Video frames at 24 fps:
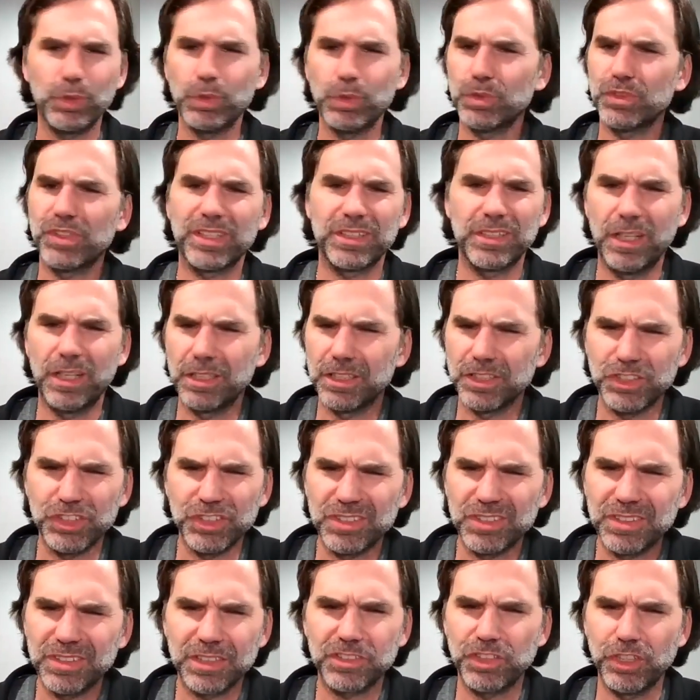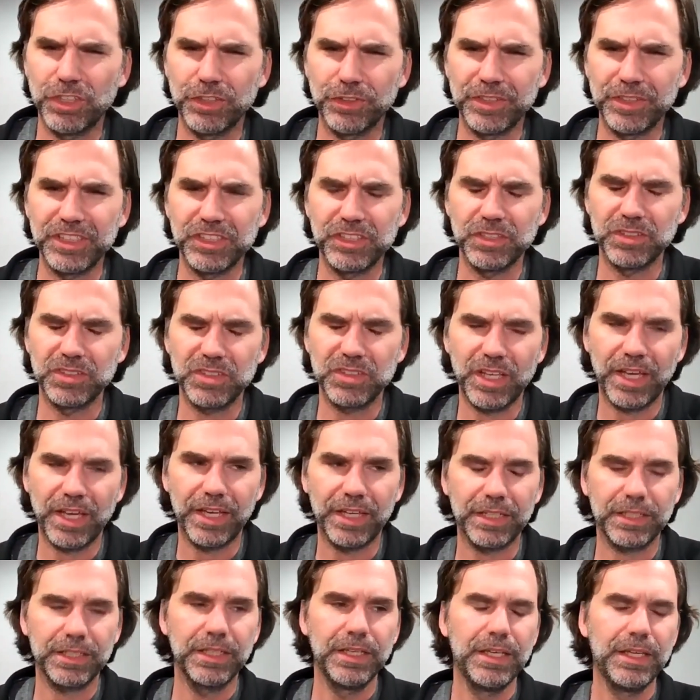cool technologies, next generation
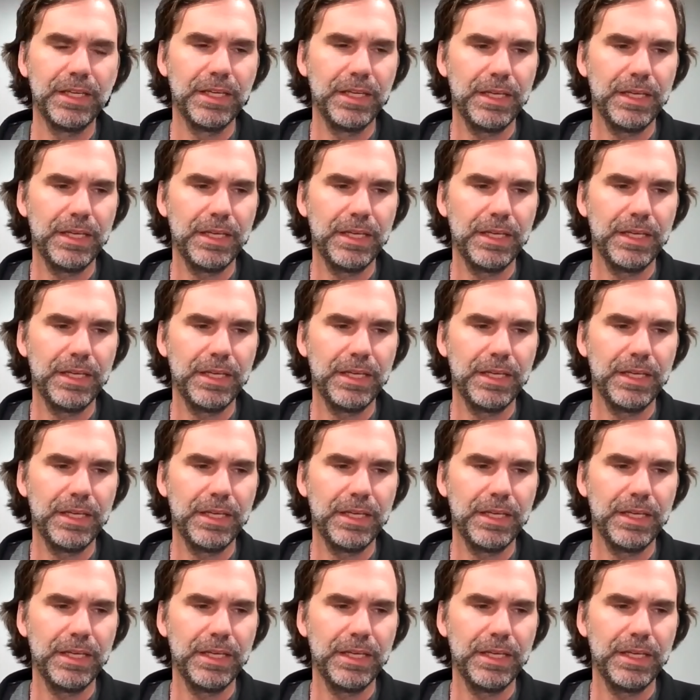tech.